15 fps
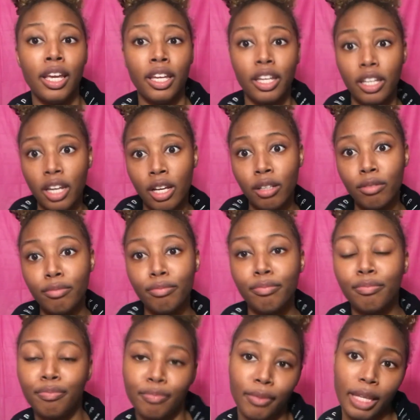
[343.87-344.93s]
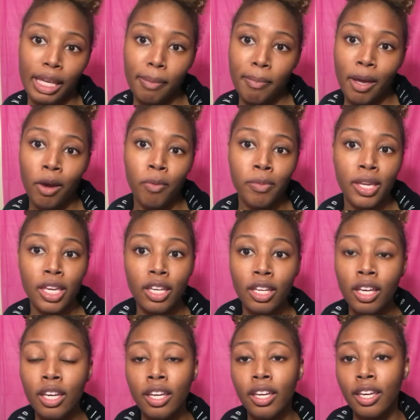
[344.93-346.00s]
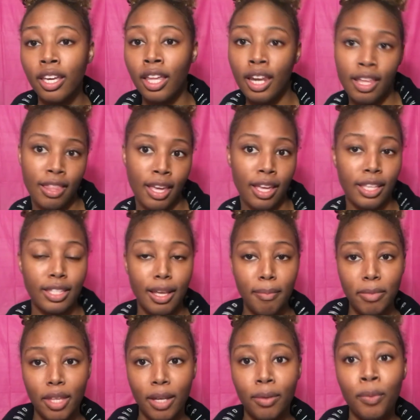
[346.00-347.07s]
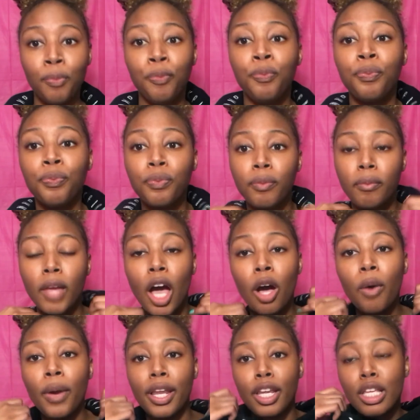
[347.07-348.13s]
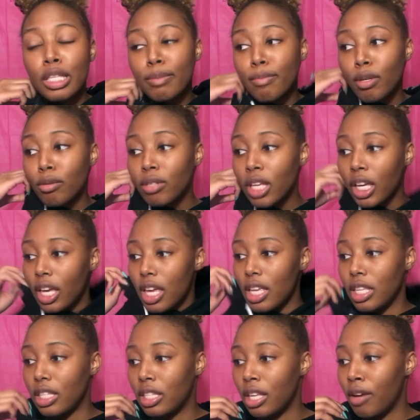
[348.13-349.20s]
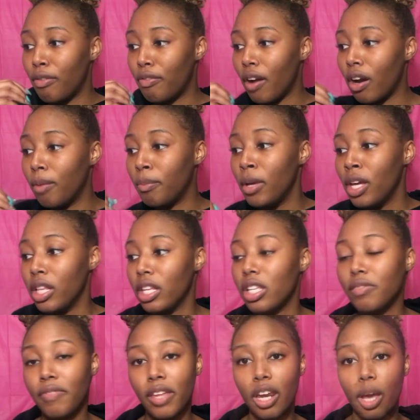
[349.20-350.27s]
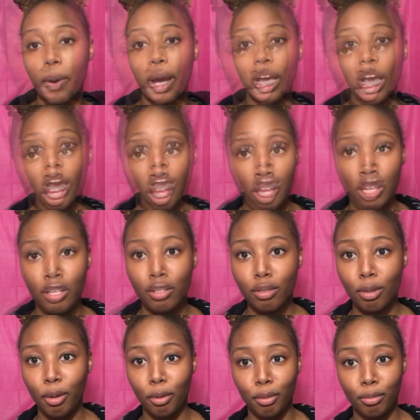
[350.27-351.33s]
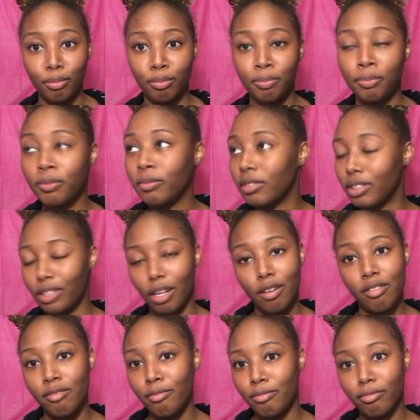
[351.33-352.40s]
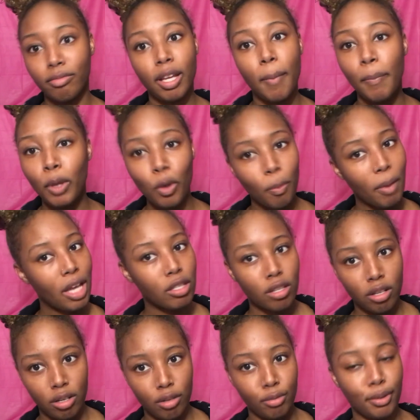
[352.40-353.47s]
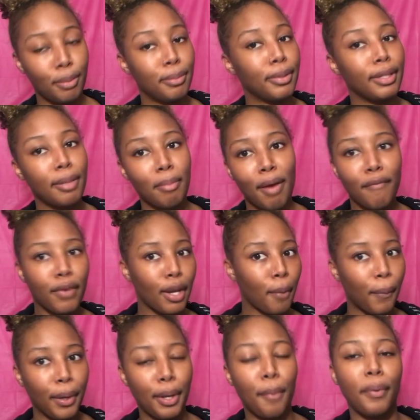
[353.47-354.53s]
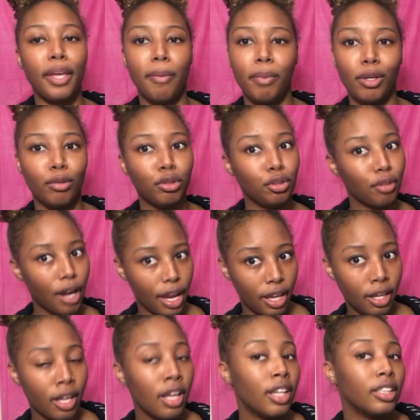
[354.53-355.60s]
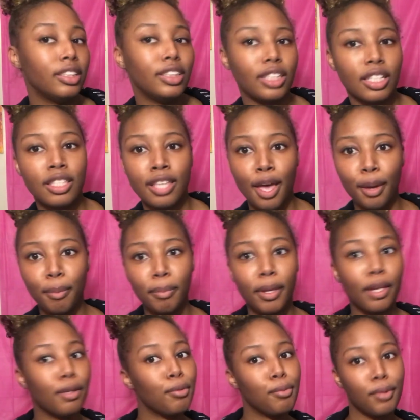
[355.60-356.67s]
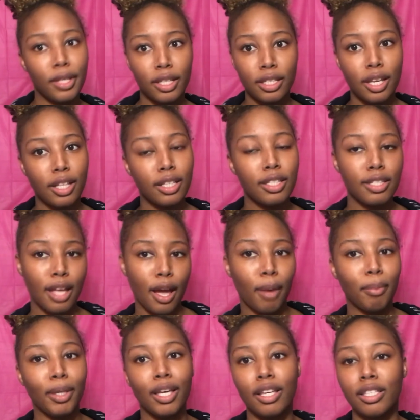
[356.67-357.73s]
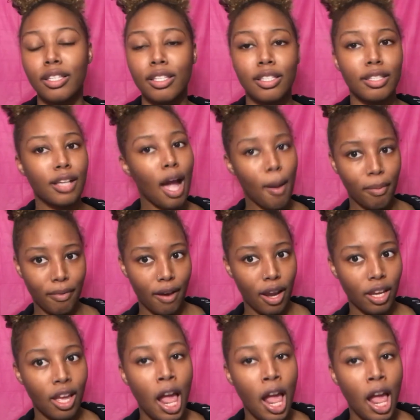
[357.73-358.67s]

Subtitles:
You know, email me, anything, something. Oh, and this music is from this video I got. So don't mute my song, don't delete my video, and don't give me no strike. Just tell me you need to take this down because this is copyright.